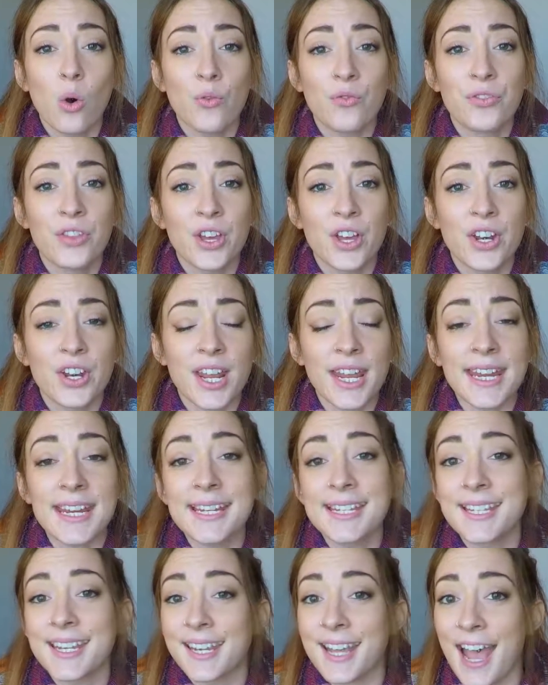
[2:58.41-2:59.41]
than
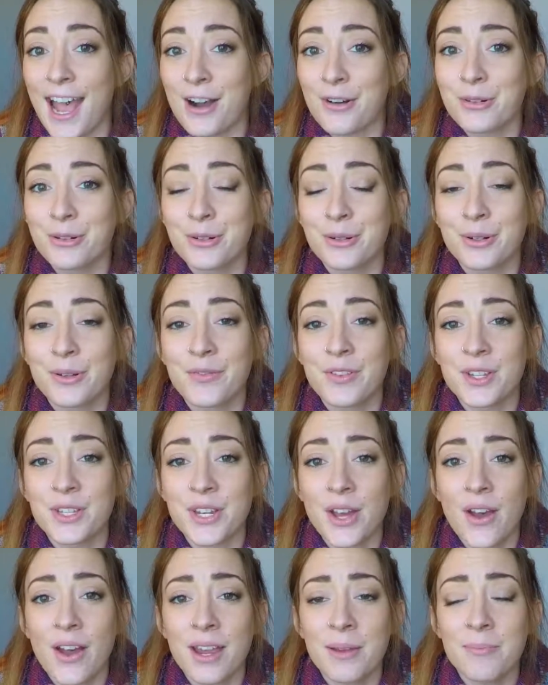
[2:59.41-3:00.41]
eating out all of the
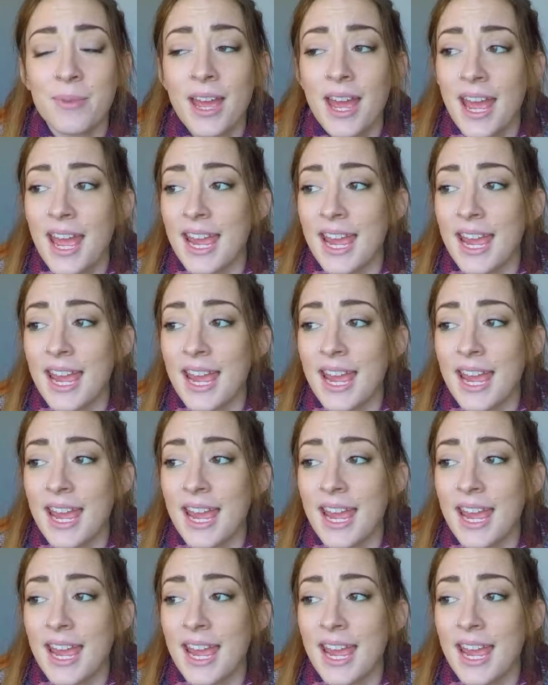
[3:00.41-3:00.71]
time.